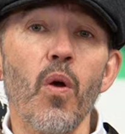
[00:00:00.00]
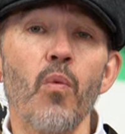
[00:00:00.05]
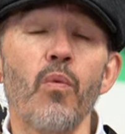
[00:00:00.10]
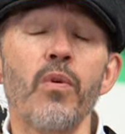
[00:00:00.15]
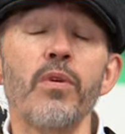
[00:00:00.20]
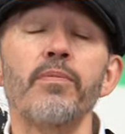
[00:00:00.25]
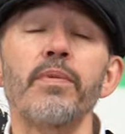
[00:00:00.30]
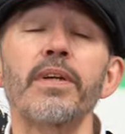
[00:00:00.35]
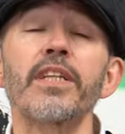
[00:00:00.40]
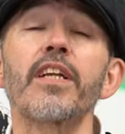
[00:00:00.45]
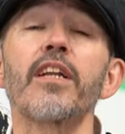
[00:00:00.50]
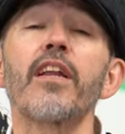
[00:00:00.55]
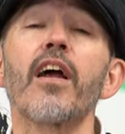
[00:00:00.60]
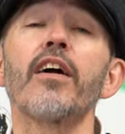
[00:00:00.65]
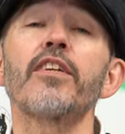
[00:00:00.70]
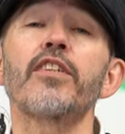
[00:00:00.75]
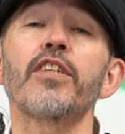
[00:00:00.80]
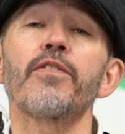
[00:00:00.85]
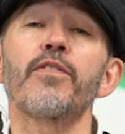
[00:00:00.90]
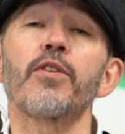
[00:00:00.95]
we'd be
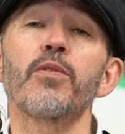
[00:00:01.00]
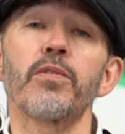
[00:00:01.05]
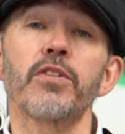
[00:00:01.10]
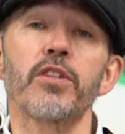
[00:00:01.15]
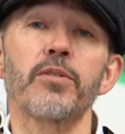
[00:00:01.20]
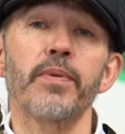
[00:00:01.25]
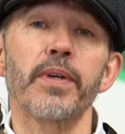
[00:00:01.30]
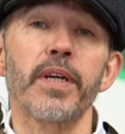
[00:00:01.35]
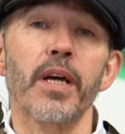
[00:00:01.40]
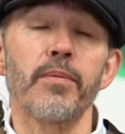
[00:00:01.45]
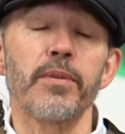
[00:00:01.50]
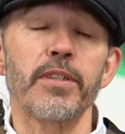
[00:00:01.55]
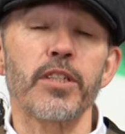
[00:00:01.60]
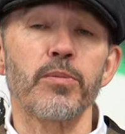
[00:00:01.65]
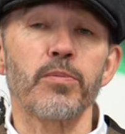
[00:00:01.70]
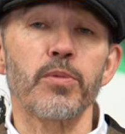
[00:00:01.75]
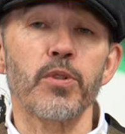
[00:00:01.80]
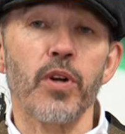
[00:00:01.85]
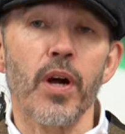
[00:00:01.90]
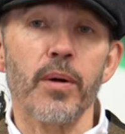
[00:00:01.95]
delighted if you wanted to become a
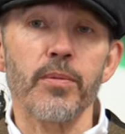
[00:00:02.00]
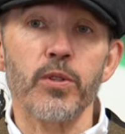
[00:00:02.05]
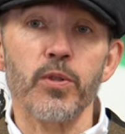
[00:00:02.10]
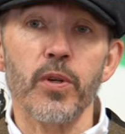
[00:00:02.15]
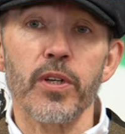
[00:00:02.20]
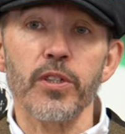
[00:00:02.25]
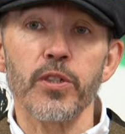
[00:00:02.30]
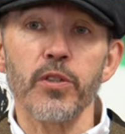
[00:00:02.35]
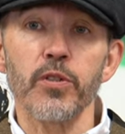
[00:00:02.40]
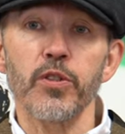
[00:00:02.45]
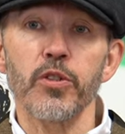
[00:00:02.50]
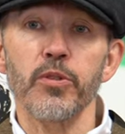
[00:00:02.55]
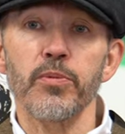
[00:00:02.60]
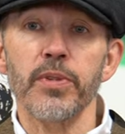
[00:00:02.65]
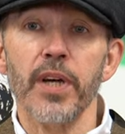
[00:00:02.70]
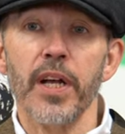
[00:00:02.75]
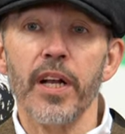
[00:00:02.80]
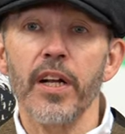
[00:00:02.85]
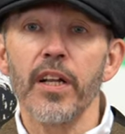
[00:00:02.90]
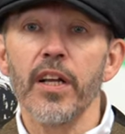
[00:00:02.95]
subscriber to our YouTube
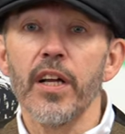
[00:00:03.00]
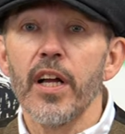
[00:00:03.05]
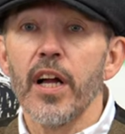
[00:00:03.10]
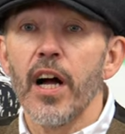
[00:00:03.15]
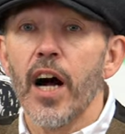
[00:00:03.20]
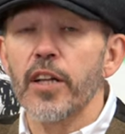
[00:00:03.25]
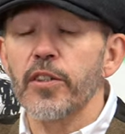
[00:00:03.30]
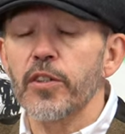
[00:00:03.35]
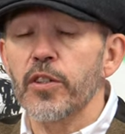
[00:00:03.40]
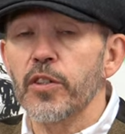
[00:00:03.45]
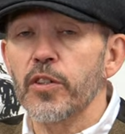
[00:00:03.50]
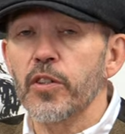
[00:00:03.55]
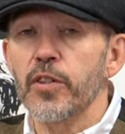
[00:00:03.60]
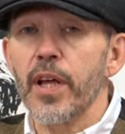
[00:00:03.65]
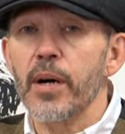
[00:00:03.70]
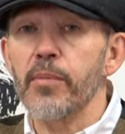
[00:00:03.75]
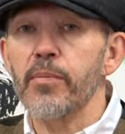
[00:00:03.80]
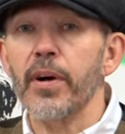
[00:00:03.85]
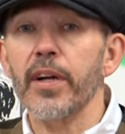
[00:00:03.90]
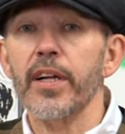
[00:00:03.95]
channel, and you can do
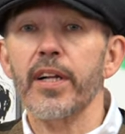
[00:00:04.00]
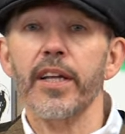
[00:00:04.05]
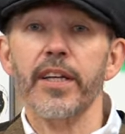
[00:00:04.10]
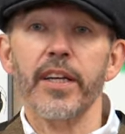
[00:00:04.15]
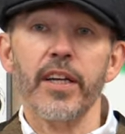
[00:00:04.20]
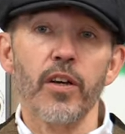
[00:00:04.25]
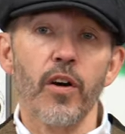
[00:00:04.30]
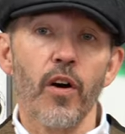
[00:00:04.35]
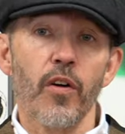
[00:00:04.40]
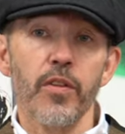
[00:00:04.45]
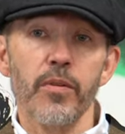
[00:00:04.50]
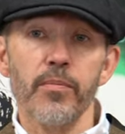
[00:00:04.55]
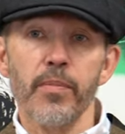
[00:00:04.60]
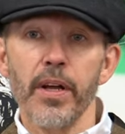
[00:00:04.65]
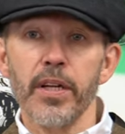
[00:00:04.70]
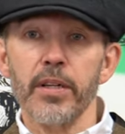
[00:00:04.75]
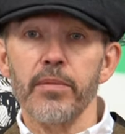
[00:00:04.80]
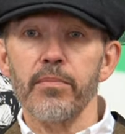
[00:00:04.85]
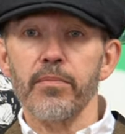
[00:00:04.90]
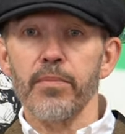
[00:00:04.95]
that by clicking on the
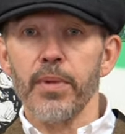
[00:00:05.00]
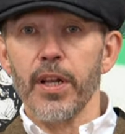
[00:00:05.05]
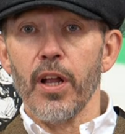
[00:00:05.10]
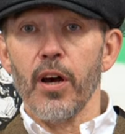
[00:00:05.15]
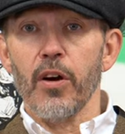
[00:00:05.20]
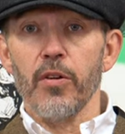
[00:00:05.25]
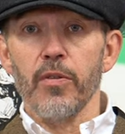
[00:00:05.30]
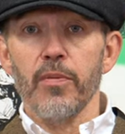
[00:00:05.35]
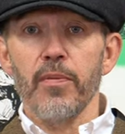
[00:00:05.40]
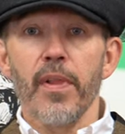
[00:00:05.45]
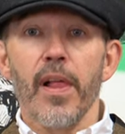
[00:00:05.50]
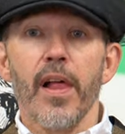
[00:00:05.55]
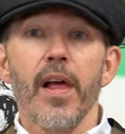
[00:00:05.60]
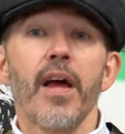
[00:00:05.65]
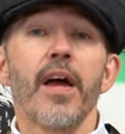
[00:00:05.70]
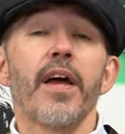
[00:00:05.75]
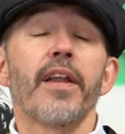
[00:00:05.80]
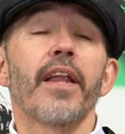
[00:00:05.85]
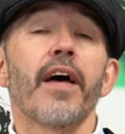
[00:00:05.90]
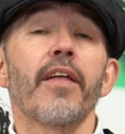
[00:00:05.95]
button below.
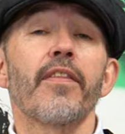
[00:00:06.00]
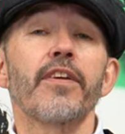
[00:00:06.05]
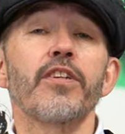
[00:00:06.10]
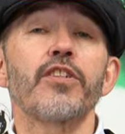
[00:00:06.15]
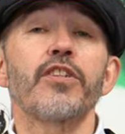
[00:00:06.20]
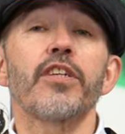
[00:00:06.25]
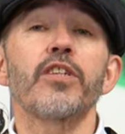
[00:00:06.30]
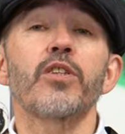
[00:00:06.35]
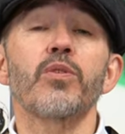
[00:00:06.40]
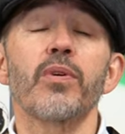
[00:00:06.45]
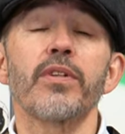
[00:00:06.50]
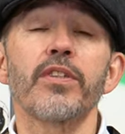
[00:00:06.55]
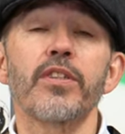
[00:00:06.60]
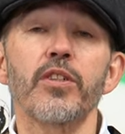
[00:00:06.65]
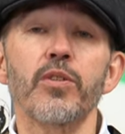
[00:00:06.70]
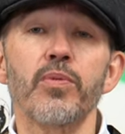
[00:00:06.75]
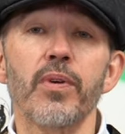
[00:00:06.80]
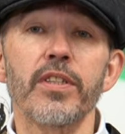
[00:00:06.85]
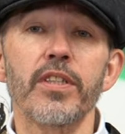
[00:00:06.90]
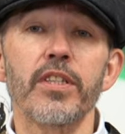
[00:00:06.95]
Now this year,
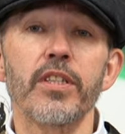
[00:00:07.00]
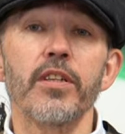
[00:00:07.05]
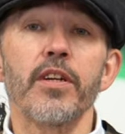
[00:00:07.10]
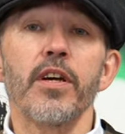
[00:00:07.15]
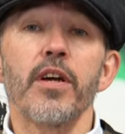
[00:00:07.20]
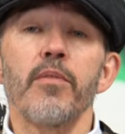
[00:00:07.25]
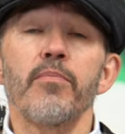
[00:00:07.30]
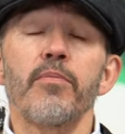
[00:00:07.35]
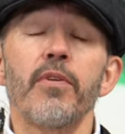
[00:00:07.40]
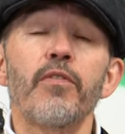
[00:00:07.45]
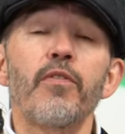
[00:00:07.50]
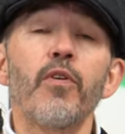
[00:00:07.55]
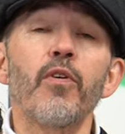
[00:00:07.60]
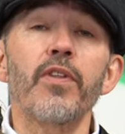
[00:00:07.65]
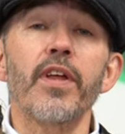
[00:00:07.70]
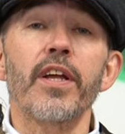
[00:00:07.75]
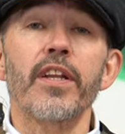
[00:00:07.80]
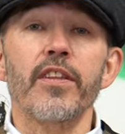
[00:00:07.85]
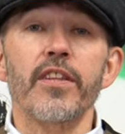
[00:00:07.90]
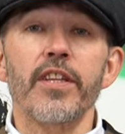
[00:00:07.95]
2020, before
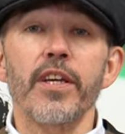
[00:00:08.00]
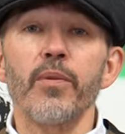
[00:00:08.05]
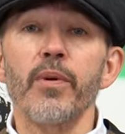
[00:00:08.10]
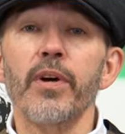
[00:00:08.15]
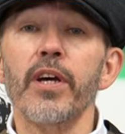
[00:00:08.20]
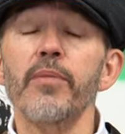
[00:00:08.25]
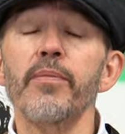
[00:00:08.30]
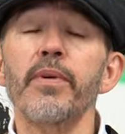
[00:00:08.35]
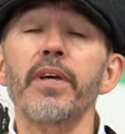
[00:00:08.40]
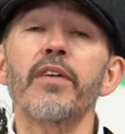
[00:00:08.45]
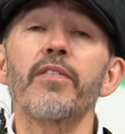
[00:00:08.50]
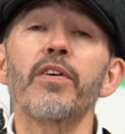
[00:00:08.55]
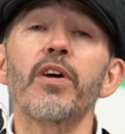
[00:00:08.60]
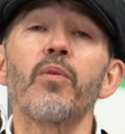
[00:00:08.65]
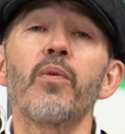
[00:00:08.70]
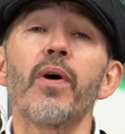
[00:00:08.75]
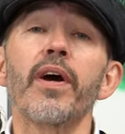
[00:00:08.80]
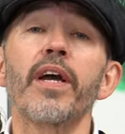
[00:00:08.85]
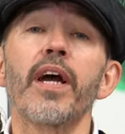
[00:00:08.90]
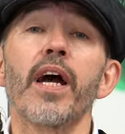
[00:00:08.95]
the end of the year, we're going to be giving
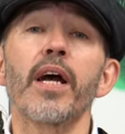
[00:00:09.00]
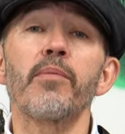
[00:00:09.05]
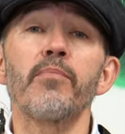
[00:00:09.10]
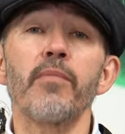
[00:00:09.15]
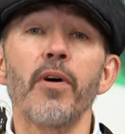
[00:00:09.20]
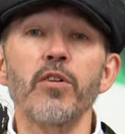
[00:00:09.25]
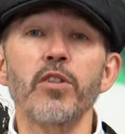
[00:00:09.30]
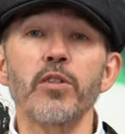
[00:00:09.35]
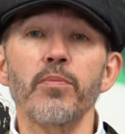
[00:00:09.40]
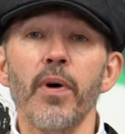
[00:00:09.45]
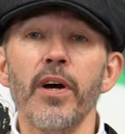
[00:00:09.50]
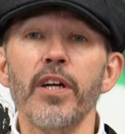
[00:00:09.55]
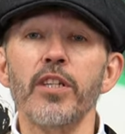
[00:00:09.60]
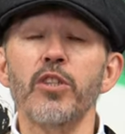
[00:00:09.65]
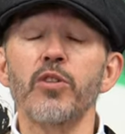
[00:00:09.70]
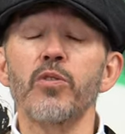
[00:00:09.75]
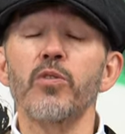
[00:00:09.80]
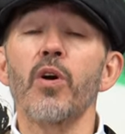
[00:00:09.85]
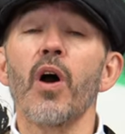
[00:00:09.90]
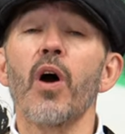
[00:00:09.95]
away a motorbike
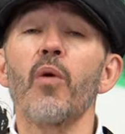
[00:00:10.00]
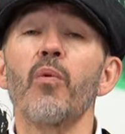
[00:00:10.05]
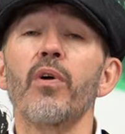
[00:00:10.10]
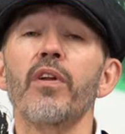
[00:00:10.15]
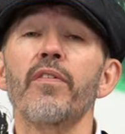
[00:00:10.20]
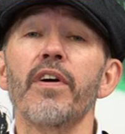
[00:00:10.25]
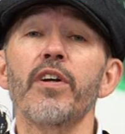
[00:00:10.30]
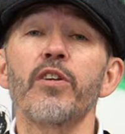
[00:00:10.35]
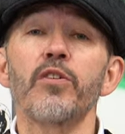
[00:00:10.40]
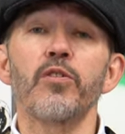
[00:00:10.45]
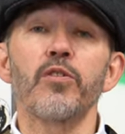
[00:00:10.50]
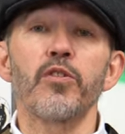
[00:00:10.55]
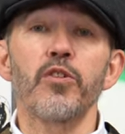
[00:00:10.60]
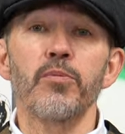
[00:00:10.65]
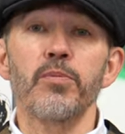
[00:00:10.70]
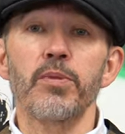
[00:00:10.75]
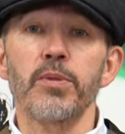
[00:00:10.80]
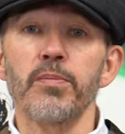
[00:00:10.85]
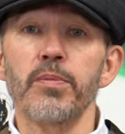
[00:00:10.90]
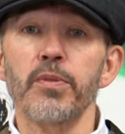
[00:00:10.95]
to one of our
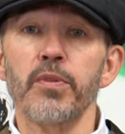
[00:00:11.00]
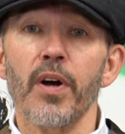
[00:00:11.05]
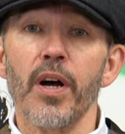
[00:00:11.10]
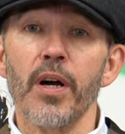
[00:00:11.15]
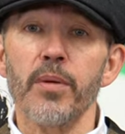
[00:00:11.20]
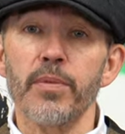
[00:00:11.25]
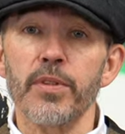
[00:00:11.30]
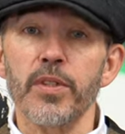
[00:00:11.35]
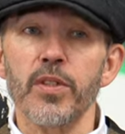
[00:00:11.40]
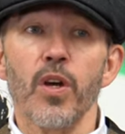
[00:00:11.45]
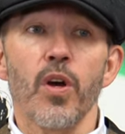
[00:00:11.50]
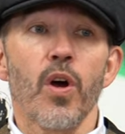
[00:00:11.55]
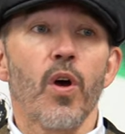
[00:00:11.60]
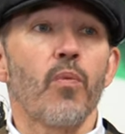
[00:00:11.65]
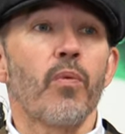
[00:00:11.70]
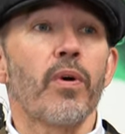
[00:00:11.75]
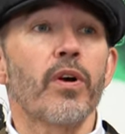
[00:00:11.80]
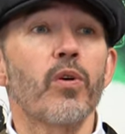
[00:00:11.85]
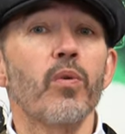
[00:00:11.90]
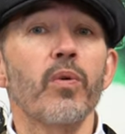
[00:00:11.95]
YouTube subscribers.
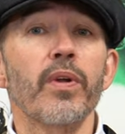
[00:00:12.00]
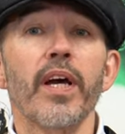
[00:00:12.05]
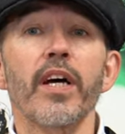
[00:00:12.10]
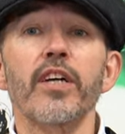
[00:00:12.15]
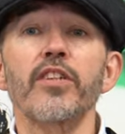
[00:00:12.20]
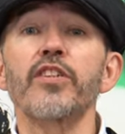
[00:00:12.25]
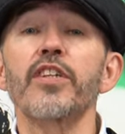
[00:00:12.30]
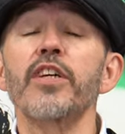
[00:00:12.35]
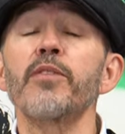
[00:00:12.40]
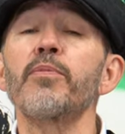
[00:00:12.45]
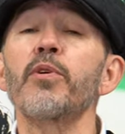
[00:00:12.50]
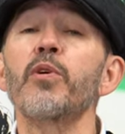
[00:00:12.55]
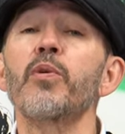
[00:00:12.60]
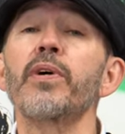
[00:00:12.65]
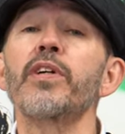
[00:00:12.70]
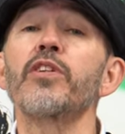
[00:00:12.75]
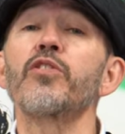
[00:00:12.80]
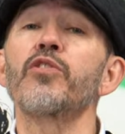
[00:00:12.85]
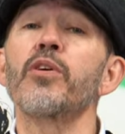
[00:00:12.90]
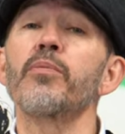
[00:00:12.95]
We're calling it a Steve
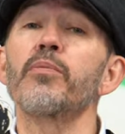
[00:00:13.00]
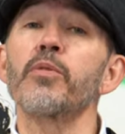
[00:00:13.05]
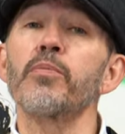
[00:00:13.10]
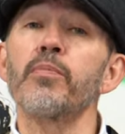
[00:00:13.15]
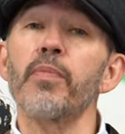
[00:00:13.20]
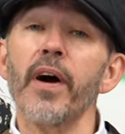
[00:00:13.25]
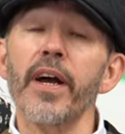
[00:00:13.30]
McQueen tribute